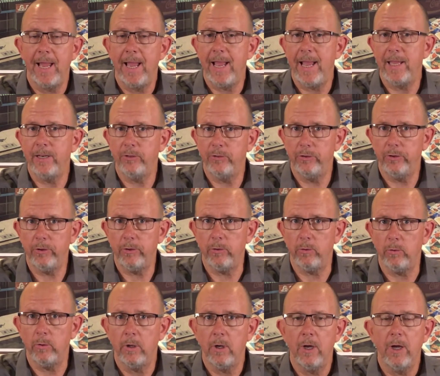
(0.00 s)
And
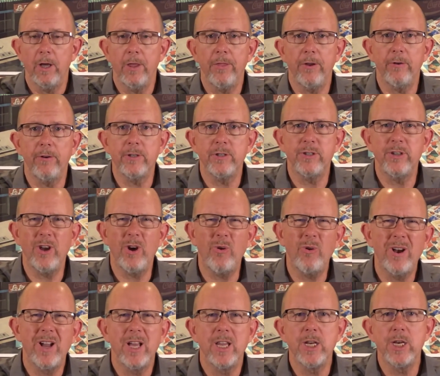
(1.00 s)
2, there is
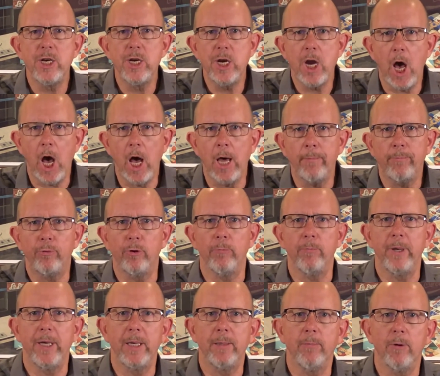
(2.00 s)
no
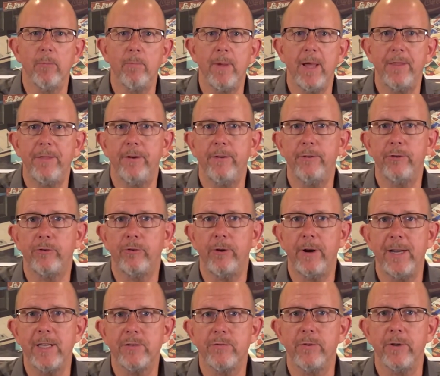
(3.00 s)
non-probatable method of
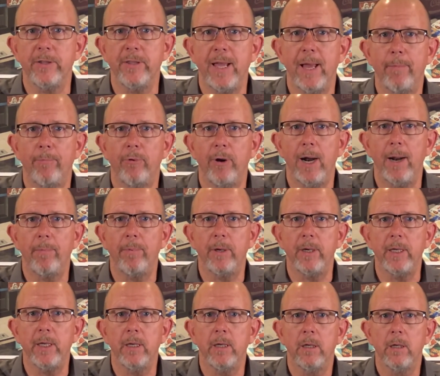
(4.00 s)
transferring that
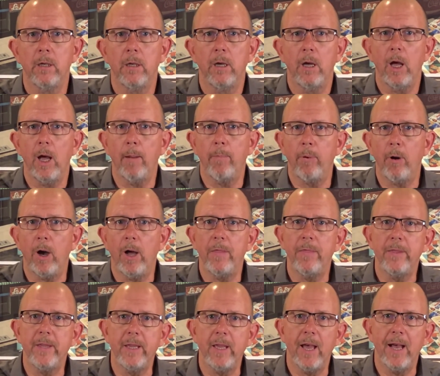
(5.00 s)
property
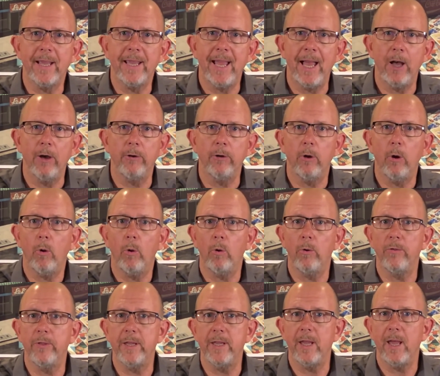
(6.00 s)
upon the account
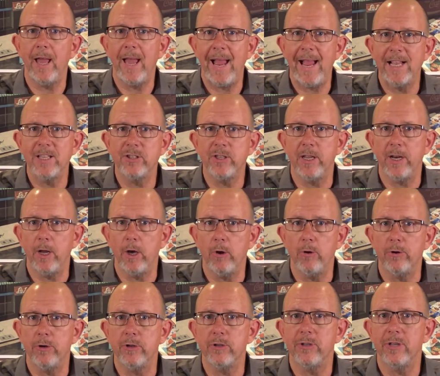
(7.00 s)
or the asset
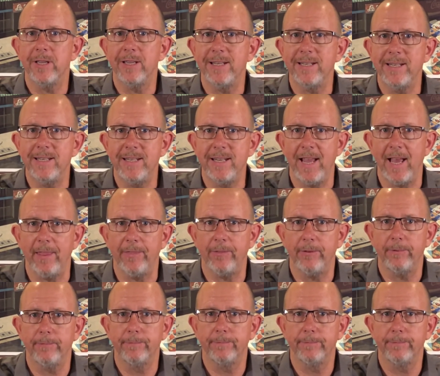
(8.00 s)
owner's death.